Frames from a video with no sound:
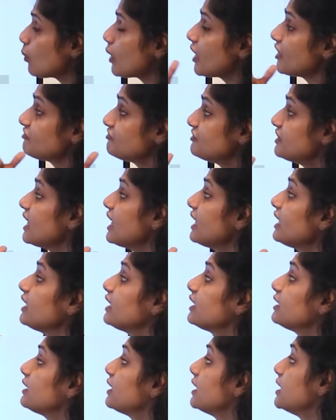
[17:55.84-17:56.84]
FDI
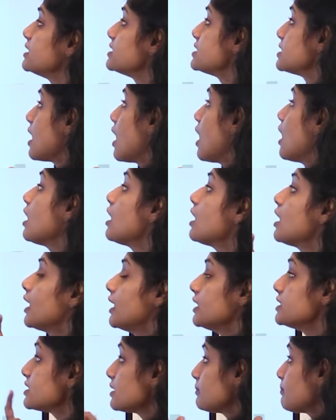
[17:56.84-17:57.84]
in India,
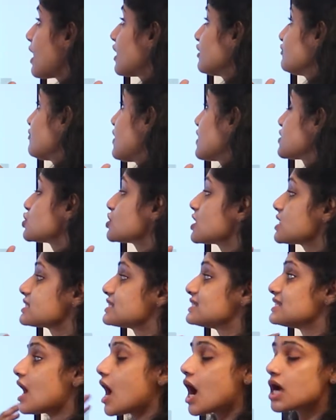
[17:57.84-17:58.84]
Indian manufacturing has
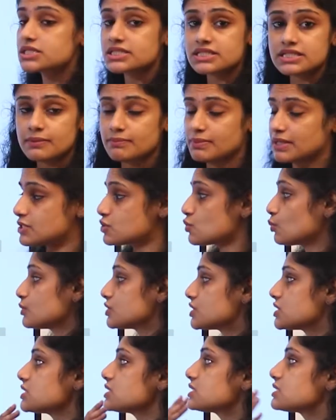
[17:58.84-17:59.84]
largely been. So
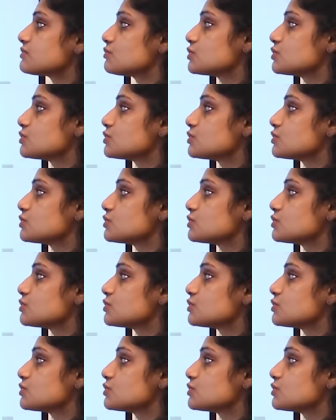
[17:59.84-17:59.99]
which is